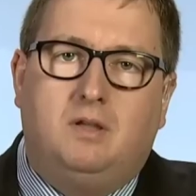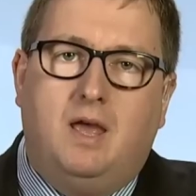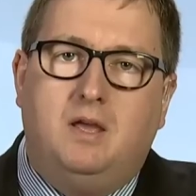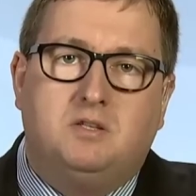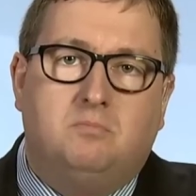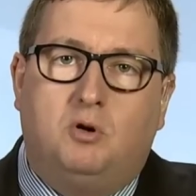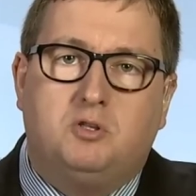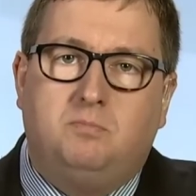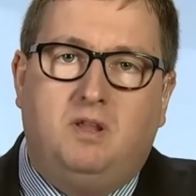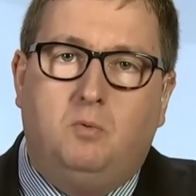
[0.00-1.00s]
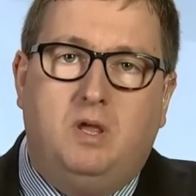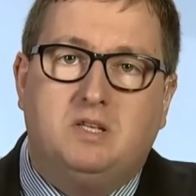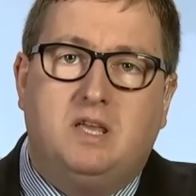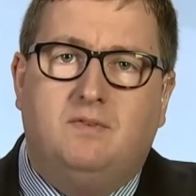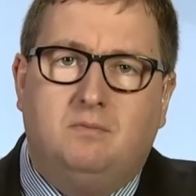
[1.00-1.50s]
days and possibly
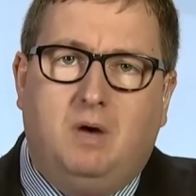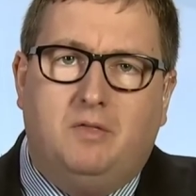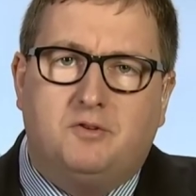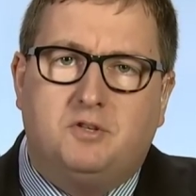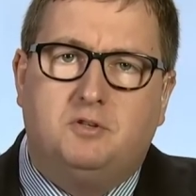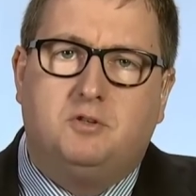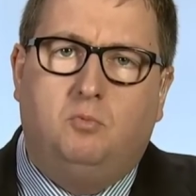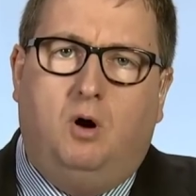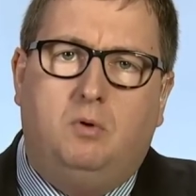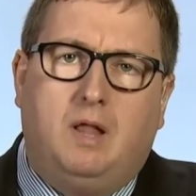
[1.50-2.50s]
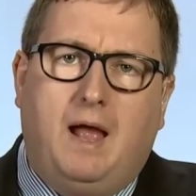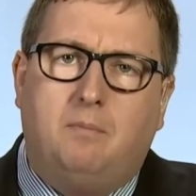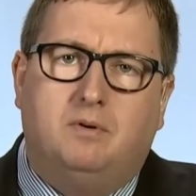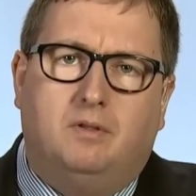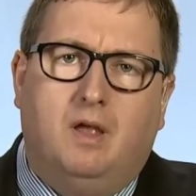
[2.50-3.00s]
weeks, even months, as to what will
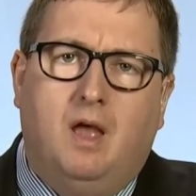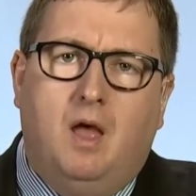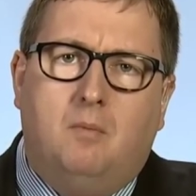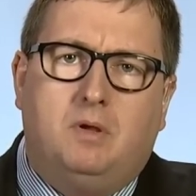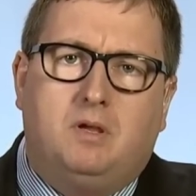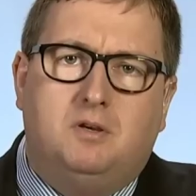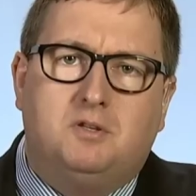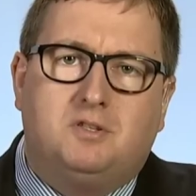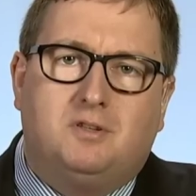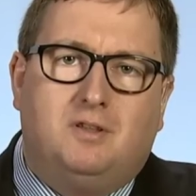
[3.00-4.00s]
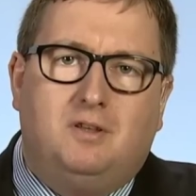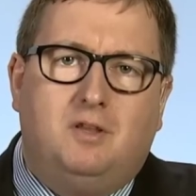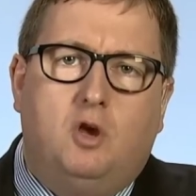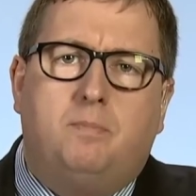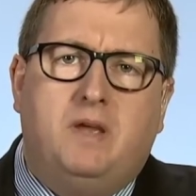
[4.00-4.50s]
happen. Because the,
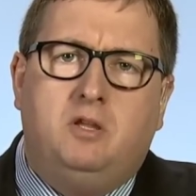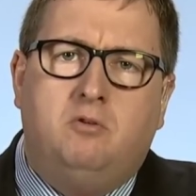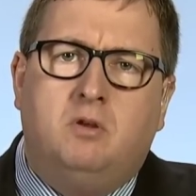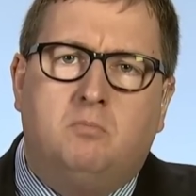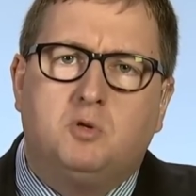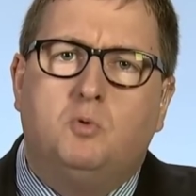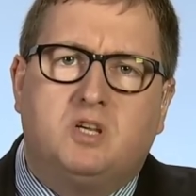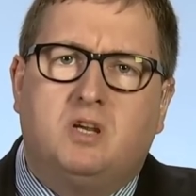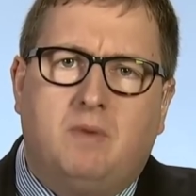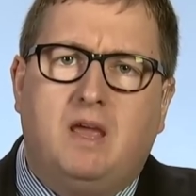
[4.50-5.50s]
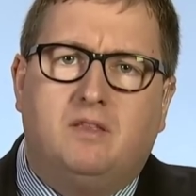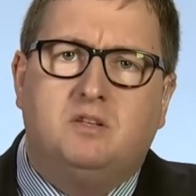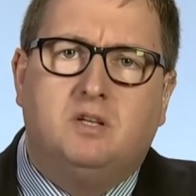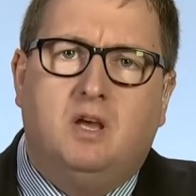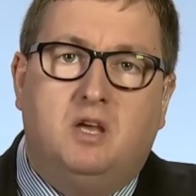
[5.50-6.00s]
the European Union was always going to make
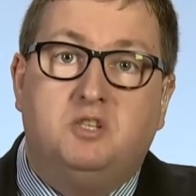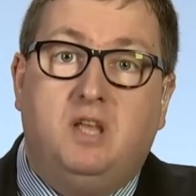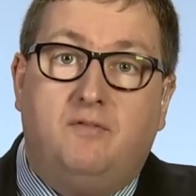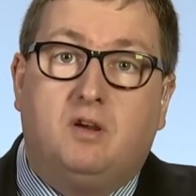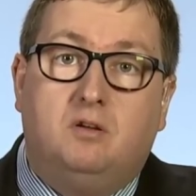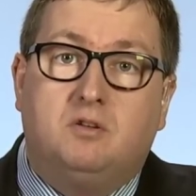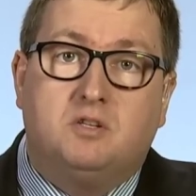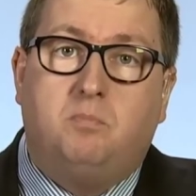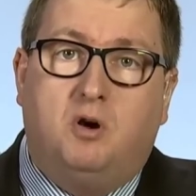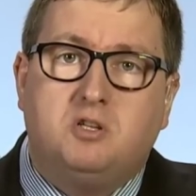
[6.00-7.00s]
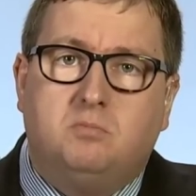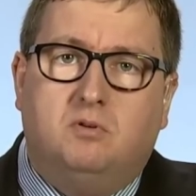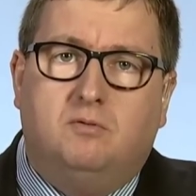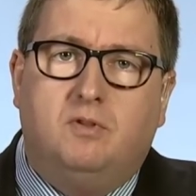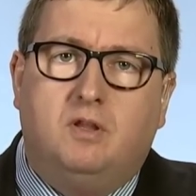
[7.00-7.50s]
this as difficult as
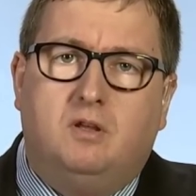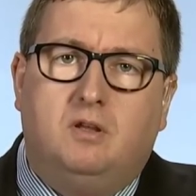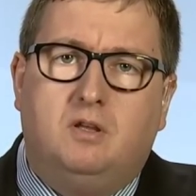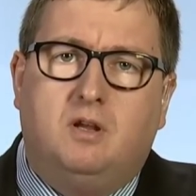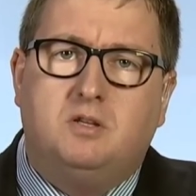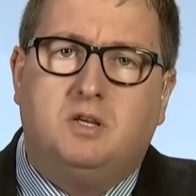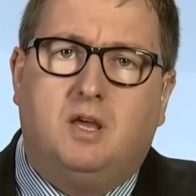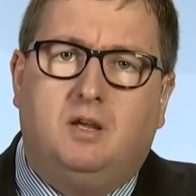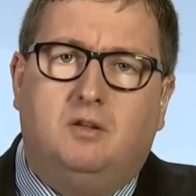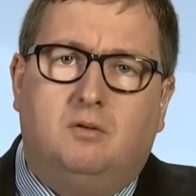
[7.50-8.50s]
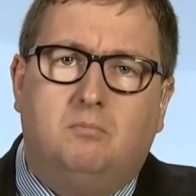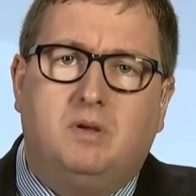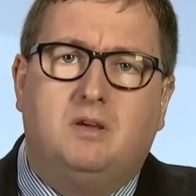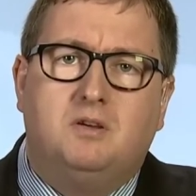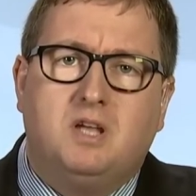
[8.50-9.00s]
possible for the United Kingdom.
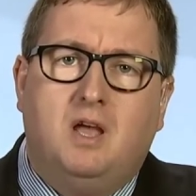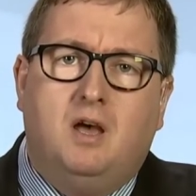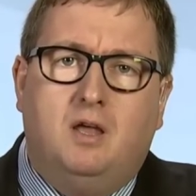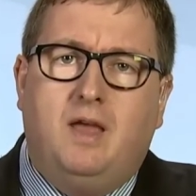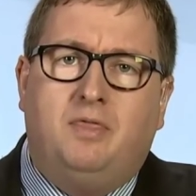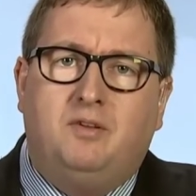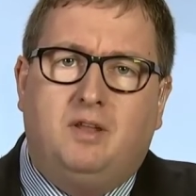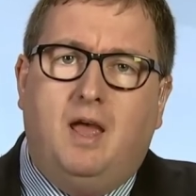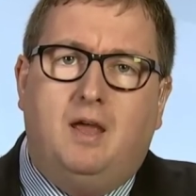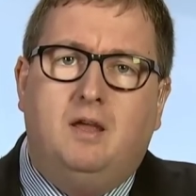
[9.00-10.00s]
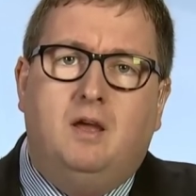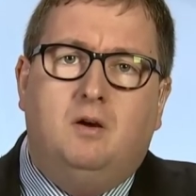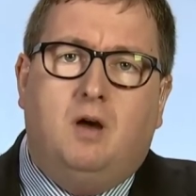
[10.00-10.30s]
Because at the end of the day,